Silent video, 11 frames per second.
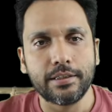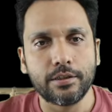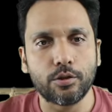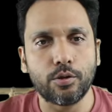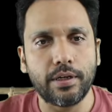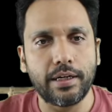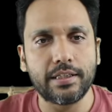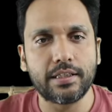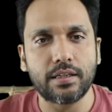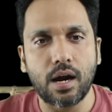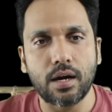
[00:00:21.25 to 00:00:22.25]
So let's
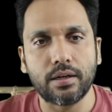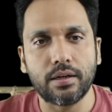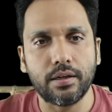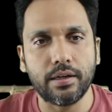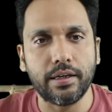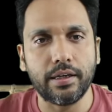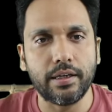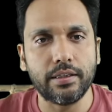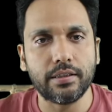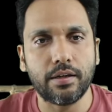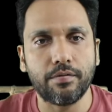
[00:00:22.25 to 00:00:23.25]
start learning
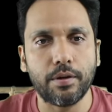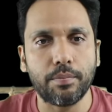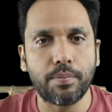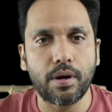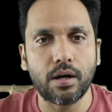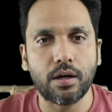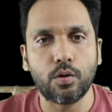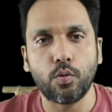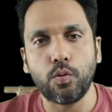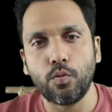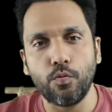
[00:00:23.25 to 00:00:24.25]
each and every part
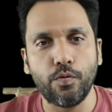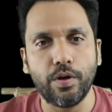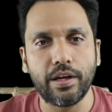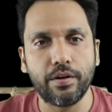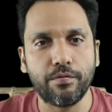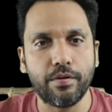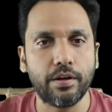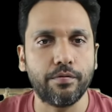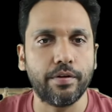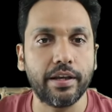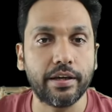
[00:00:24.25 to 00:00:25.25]

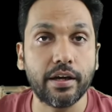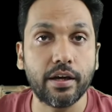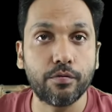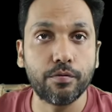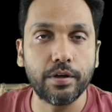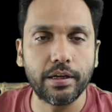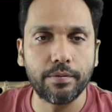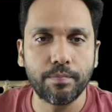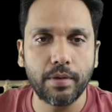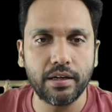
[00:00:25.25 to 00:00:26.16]
very carefully.